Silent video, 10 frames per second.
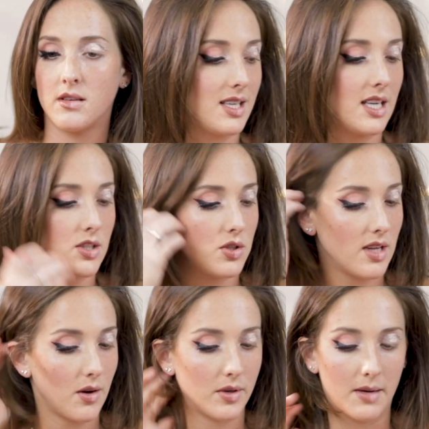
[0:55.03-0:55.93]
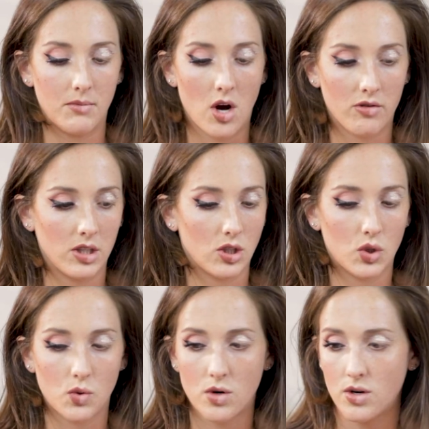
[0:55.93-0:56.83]
I tend to do that when I'm not really
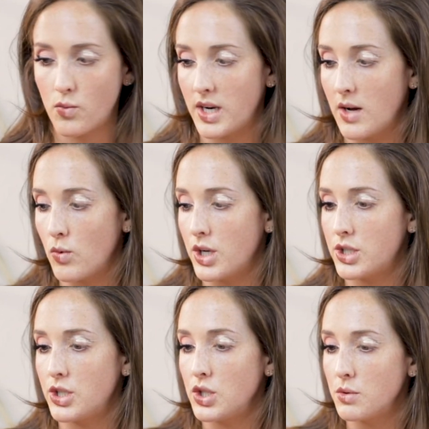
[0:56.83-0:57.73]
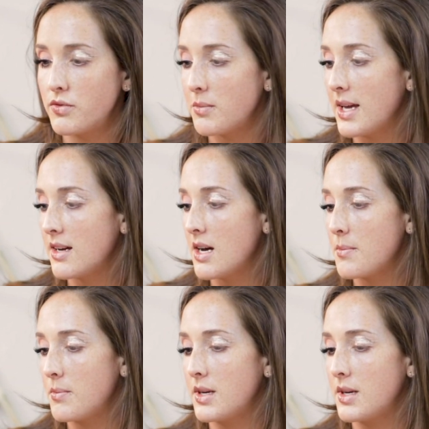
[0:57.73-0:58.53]
sure what I want to do for makeup,